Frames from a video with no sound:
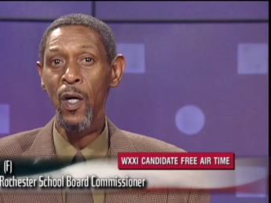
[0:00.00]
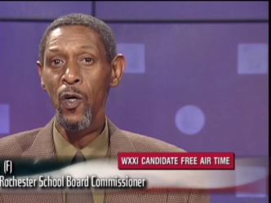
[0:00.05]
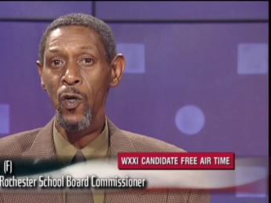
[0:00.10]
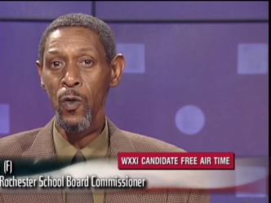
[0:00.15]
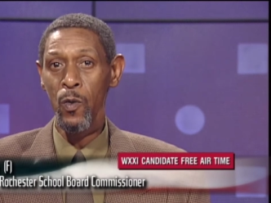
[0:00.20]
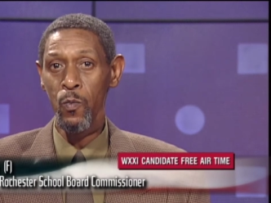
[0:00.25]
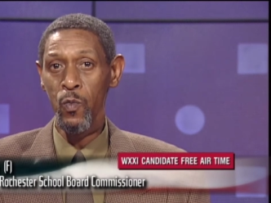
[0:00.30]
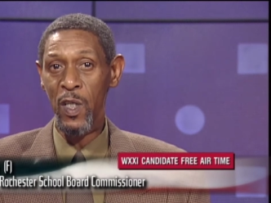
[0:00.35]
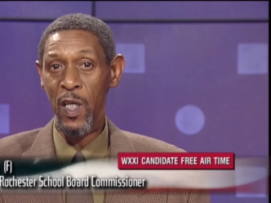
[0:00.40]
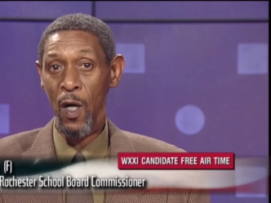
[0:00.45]

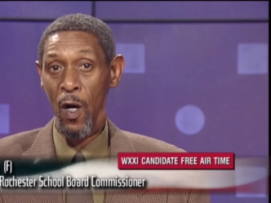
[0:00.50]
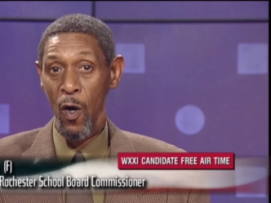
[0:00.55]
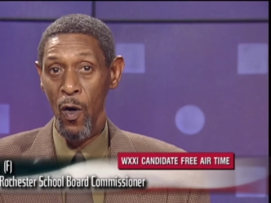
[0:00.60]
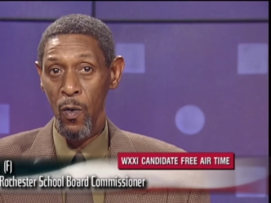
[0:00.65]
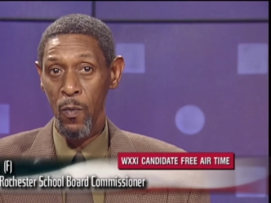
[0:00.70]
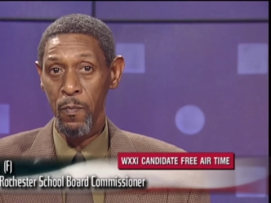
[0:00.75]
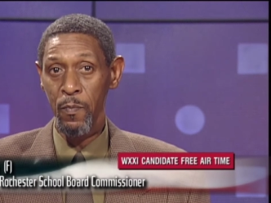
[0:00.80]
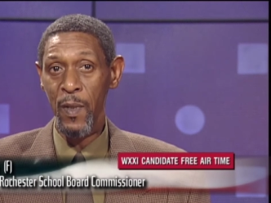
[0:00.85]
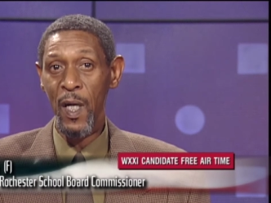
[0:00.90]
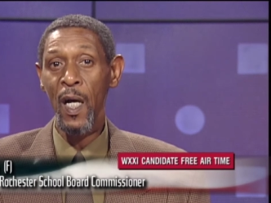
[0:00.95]
whom we
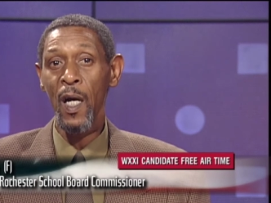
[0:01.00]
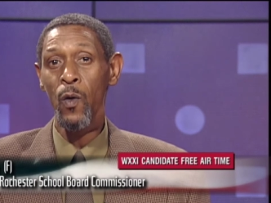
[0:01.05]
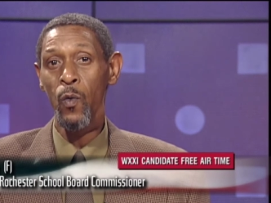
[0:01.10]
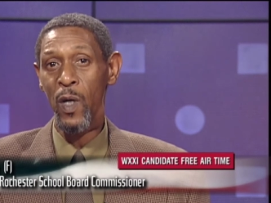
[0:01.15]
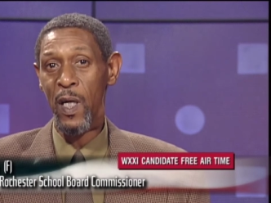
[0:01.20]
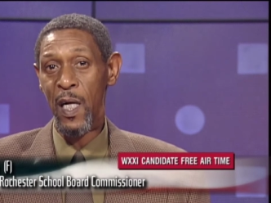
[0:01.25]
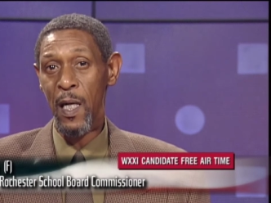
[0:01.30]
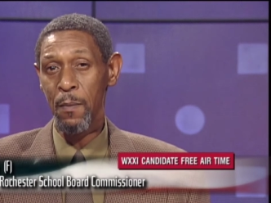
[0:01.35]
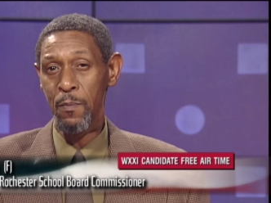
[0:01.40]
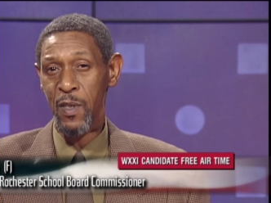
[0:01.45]
hope will
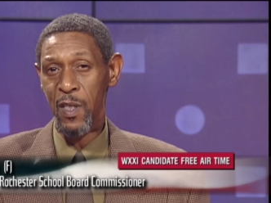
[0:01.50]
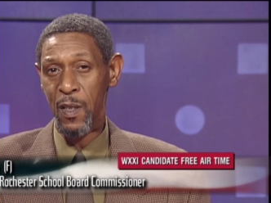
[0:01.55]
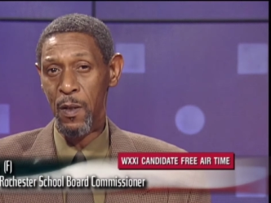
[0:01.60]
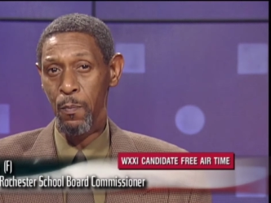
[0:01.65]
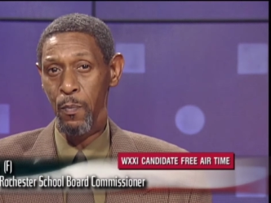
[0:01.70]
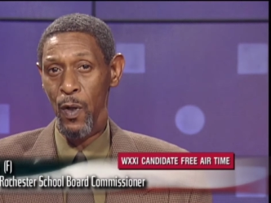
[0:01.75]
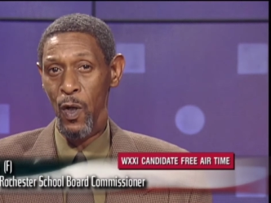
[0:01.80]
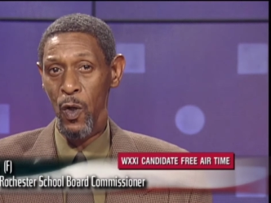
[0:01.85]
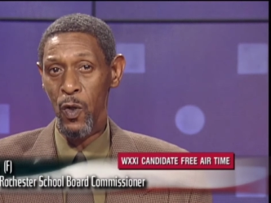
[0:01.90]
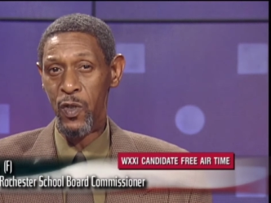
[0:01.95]
come to the
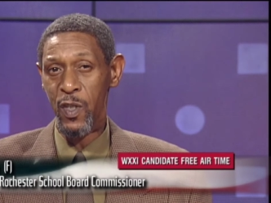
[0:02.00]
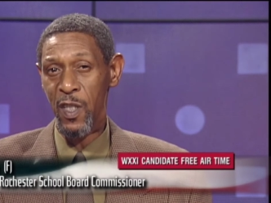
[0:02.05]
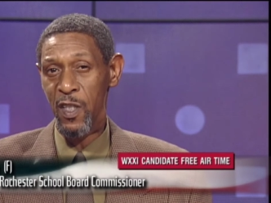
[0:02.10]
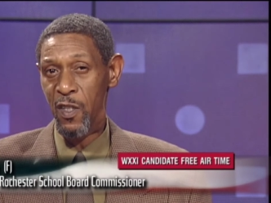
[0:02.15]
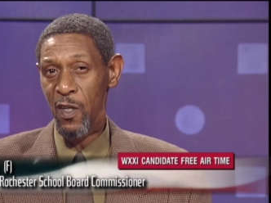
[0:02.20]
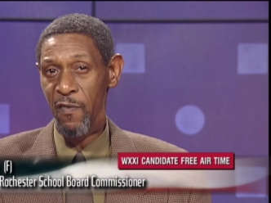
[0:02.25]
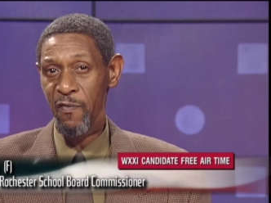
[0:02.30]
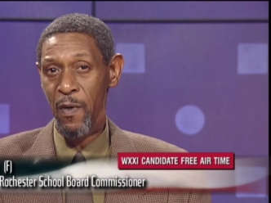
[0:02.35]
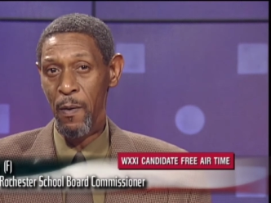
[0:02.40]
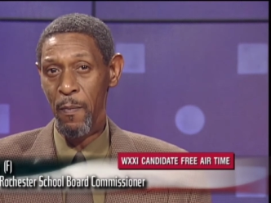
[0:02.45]
polls on
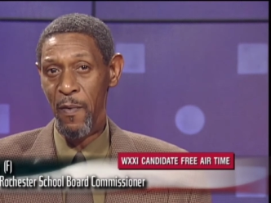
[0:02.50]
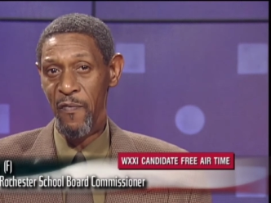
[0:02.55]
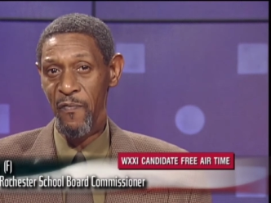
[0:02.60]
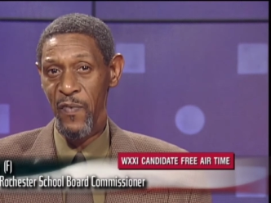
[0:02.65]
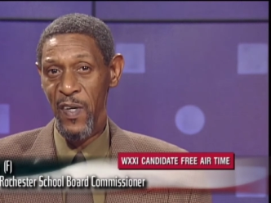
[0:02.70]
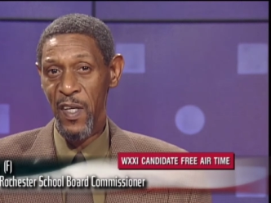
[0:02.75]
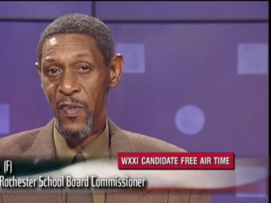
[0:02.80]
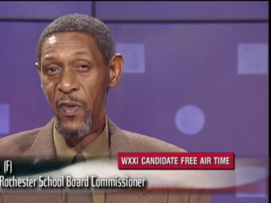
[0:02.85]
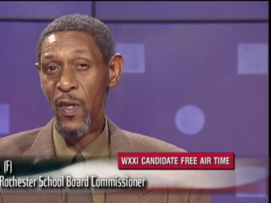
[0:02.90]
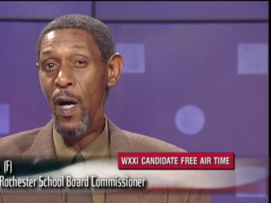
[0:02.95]
November
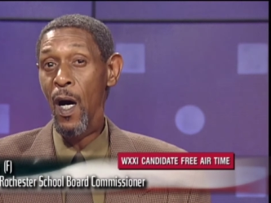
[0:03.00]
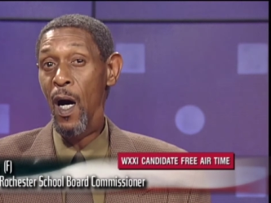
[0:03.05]
5th,